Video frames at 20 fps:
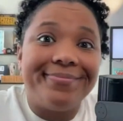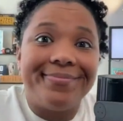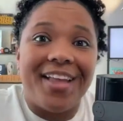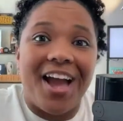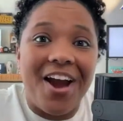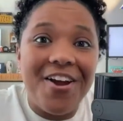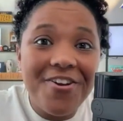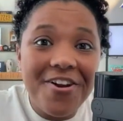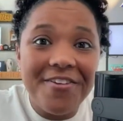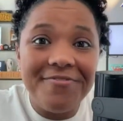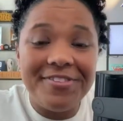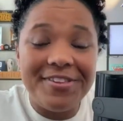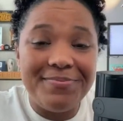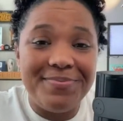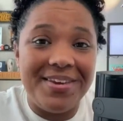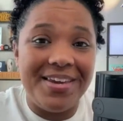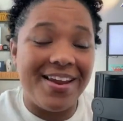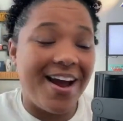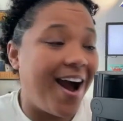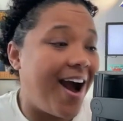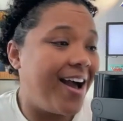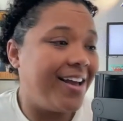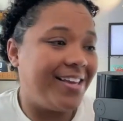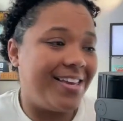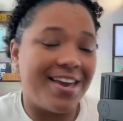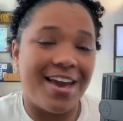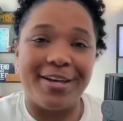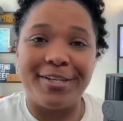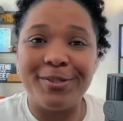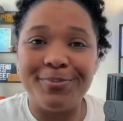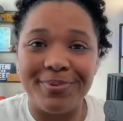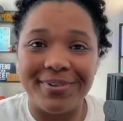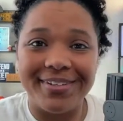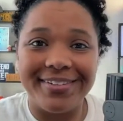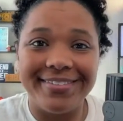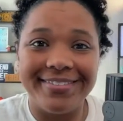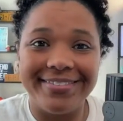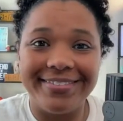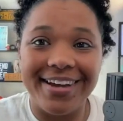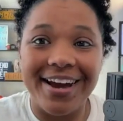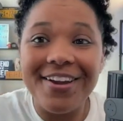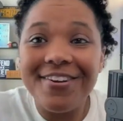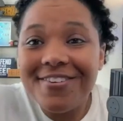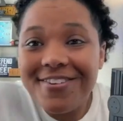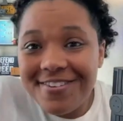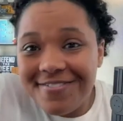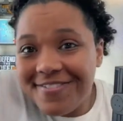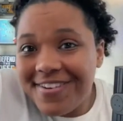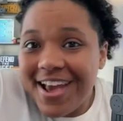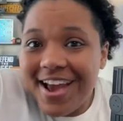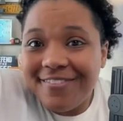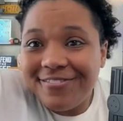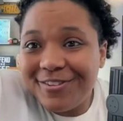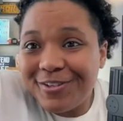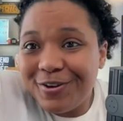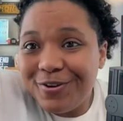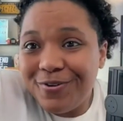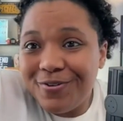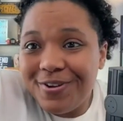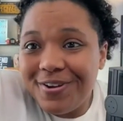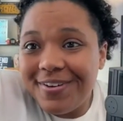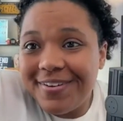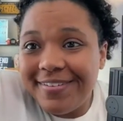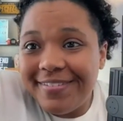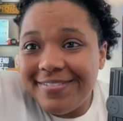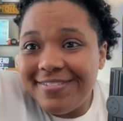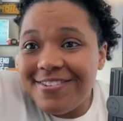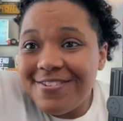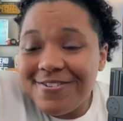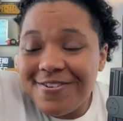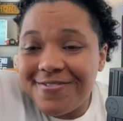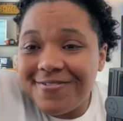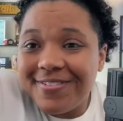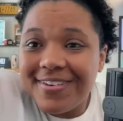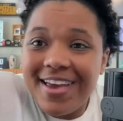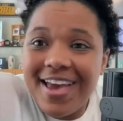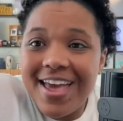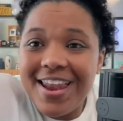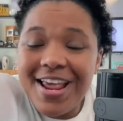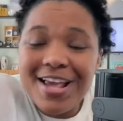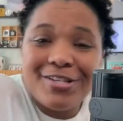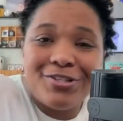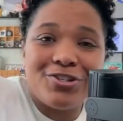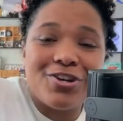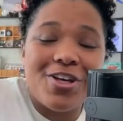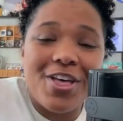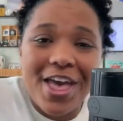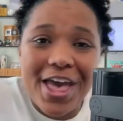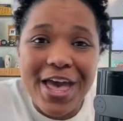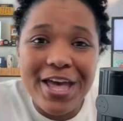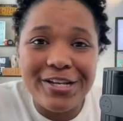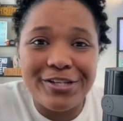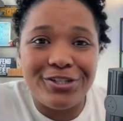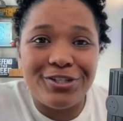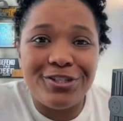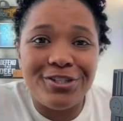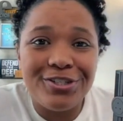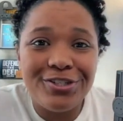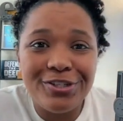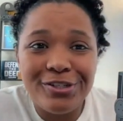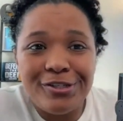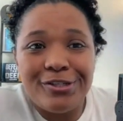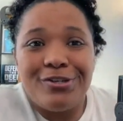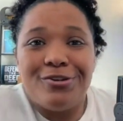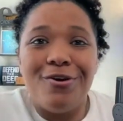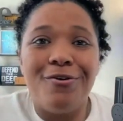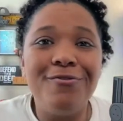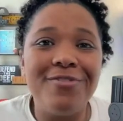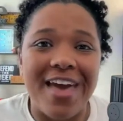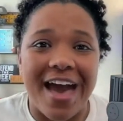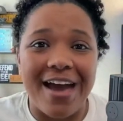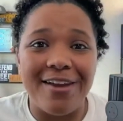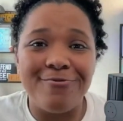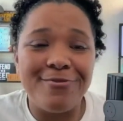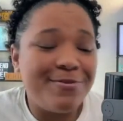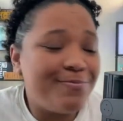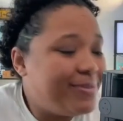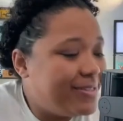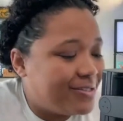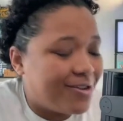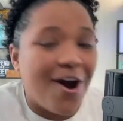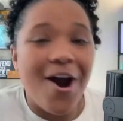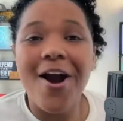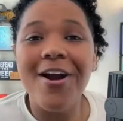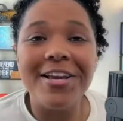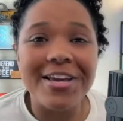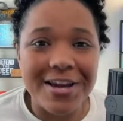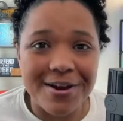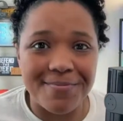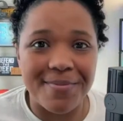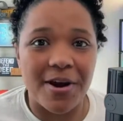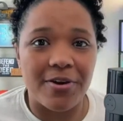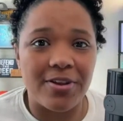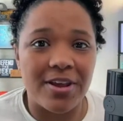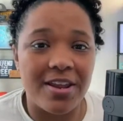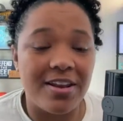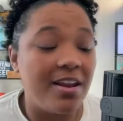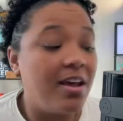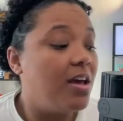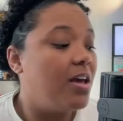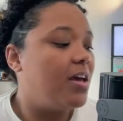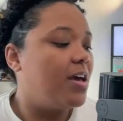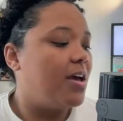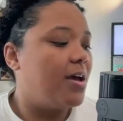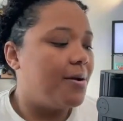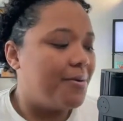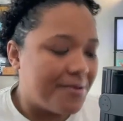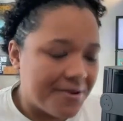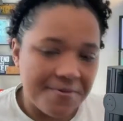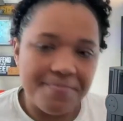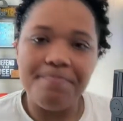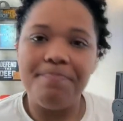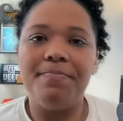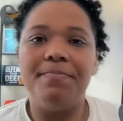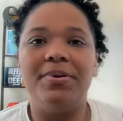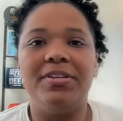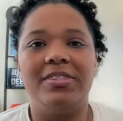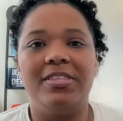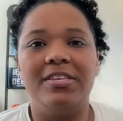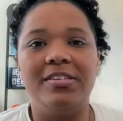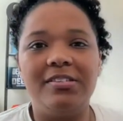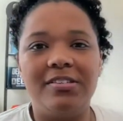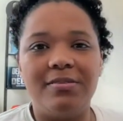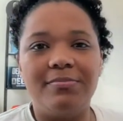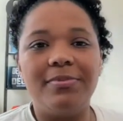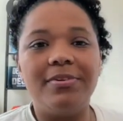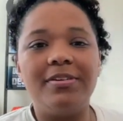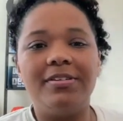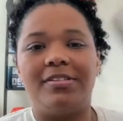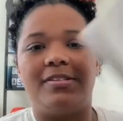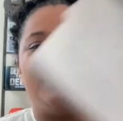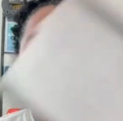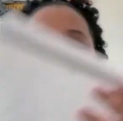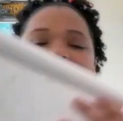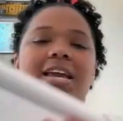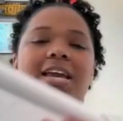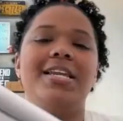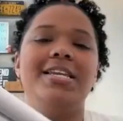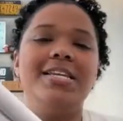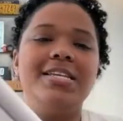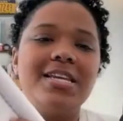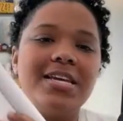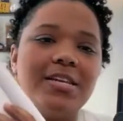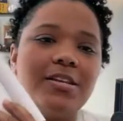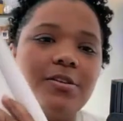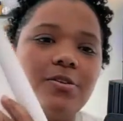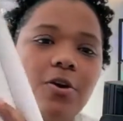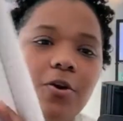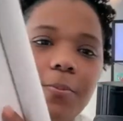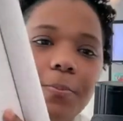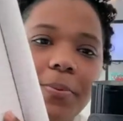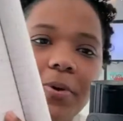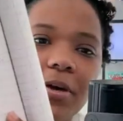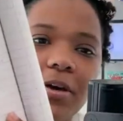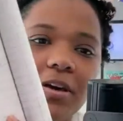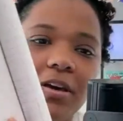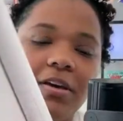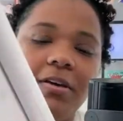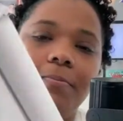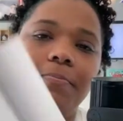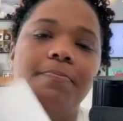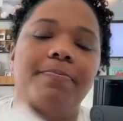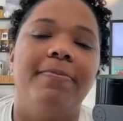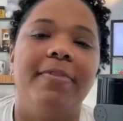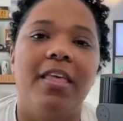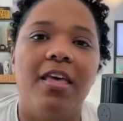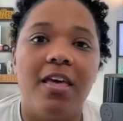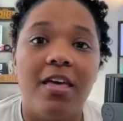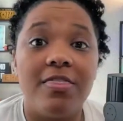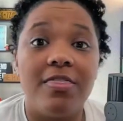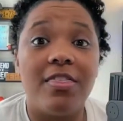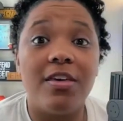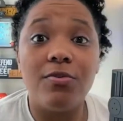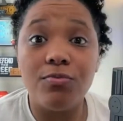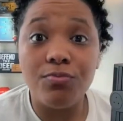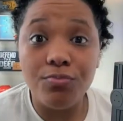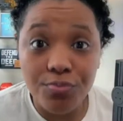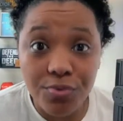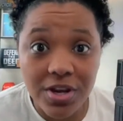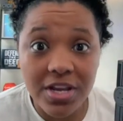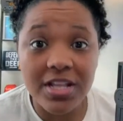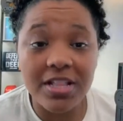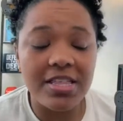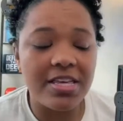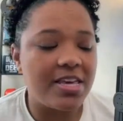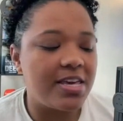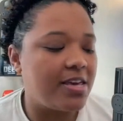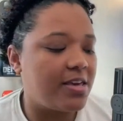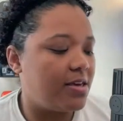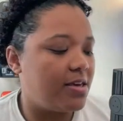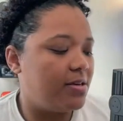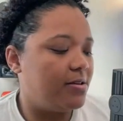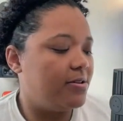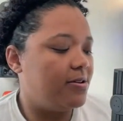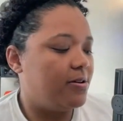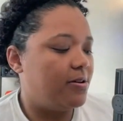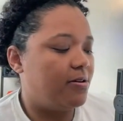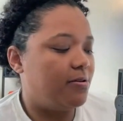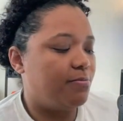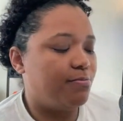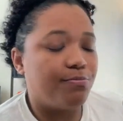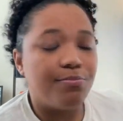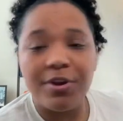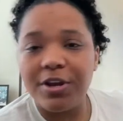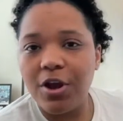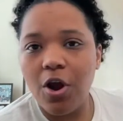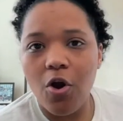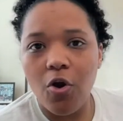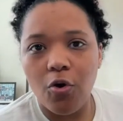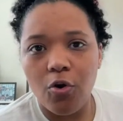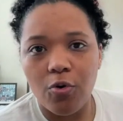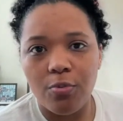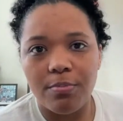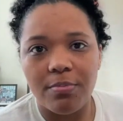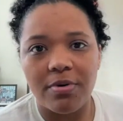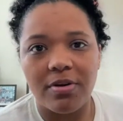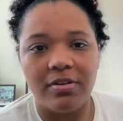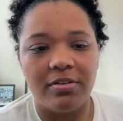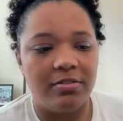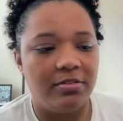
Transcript: I don't have to be a hockey expert. I don't even have to go to, you know, NHL Edge to know that. We've been talking about it. But these numbers in my handy dandy notebook, they really bring home